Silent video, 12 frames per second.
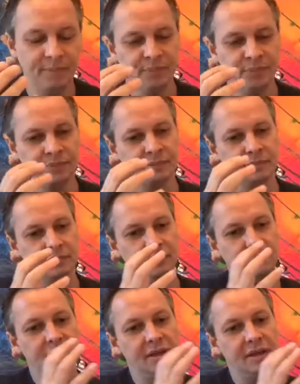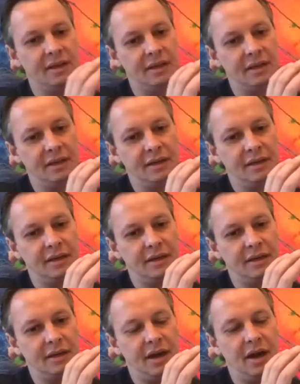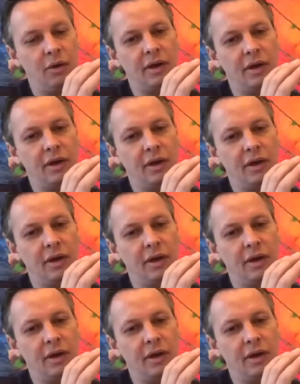mm. uh, how can I